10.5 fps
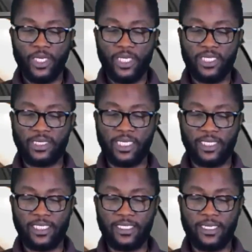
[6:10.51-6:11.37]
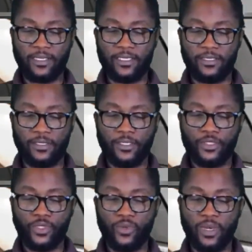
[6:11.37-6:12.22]
he said, did nothing
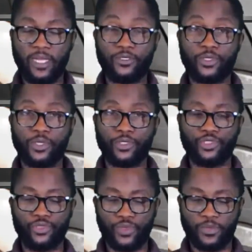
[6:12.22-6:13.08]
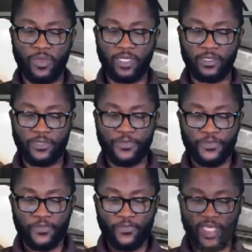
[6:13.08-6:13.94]
to warrant such treatment.
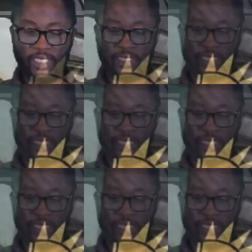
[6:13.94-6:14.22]
He